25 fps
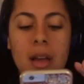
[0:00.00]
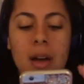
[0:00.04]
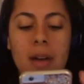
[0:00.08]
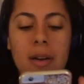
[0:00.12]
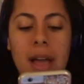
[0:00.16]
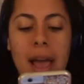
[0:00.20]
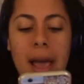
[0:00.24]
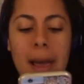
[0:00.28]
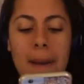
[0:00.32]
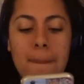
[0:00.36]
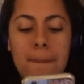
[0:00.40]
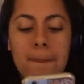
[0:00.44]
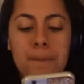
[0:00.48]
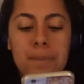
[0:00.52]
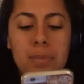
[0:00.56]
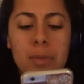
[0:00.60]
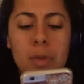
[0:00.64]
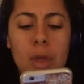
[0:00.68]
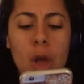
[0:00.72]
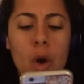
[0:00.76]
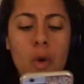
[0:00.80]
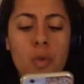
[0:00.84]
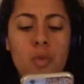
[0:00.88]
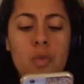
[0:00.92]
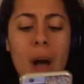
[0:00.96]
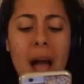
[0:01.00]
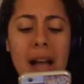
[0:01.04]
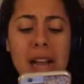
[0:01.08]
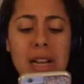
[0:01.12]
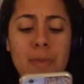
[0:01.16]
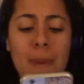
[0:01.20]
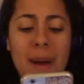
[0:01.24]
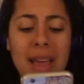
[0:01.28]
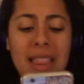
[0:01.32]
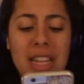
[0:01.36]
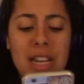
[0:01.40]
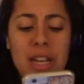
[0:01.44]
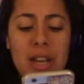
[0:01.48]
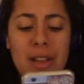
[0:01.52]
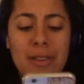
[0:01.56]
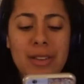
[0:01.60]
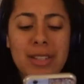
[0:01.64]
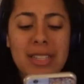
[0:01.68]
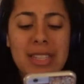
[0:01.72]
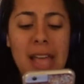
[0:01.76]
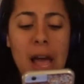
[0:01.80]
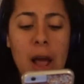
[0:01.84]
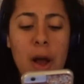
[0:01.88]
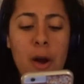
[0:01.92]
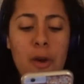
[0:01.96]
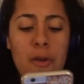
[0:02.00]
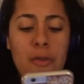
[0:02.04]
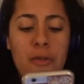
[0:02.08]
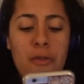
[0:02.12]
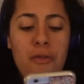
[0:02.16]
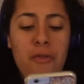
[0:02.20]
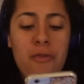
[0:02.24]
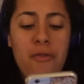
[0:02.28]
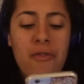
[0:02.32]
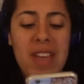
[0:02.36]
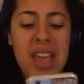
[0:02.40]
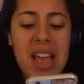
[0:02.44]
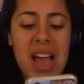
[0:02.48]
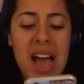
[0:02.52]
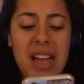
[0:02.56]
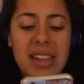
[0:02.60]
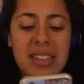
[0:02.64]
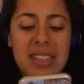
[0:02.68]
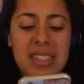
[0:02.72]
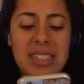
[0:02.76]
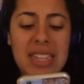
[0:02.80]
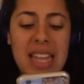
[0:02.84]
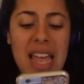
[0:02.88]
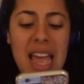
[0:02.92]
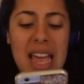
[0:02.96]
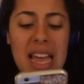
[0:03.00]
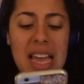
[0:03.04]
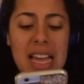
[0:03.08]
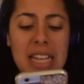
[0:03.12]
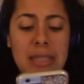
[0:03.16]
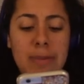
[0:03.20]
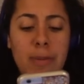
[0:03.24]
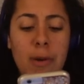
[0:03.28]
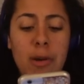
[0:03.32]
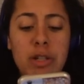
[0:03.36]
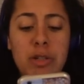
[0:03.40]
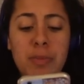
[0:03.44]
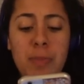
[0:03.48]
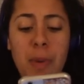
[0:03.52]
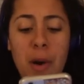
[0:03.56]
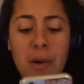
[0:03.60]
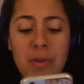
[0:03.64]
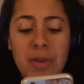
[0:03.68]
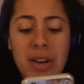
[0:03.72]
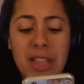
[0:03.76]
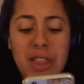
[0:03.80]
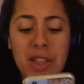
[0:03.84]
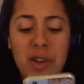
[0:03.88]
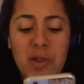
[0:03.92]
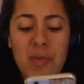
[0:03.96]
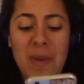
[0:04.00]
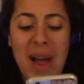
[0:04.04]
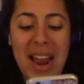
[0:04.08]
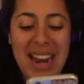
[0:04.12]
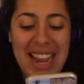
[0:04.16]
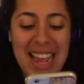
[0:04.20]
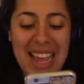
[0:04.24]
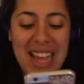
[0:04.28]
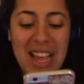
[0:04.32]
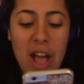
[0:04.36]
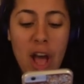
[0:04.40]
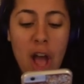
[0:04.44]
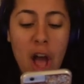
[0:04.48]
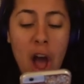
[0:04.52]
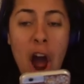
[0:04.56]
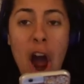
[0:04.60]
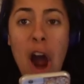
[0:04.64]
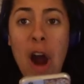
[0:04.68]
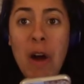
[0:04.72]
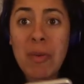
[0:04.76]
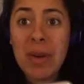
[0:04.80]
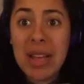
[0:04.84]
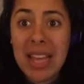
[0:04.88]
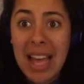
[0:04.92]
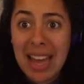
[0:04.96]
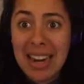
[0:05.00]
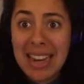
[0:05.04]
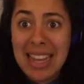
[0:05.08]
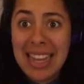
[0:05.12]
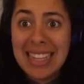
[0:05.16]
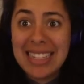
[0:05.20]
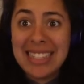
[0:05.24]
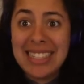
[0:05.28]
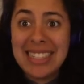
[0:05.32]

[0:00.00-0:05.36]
Okay, racked by the news that her fiance is postponing their wedding, Arianna